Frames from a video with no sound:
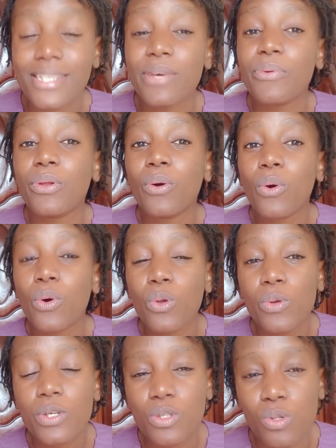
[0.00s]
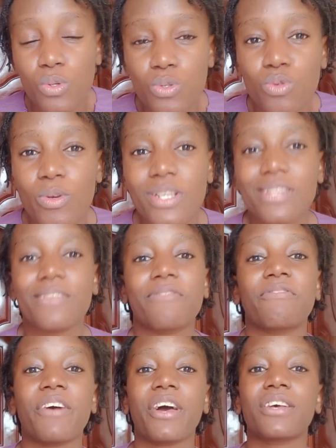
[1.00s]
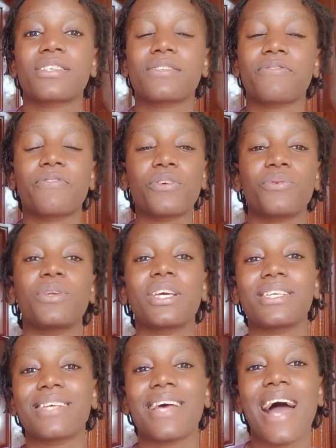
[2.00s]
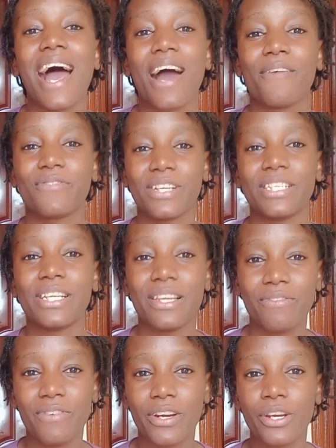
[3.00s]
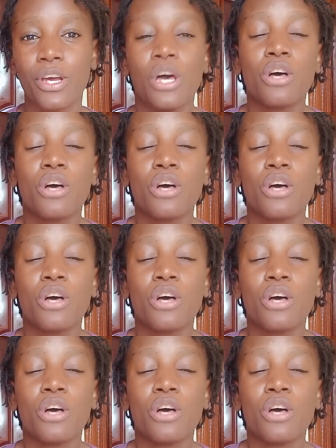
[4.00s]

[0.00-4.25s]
They will always lose weight the first few days after delivery.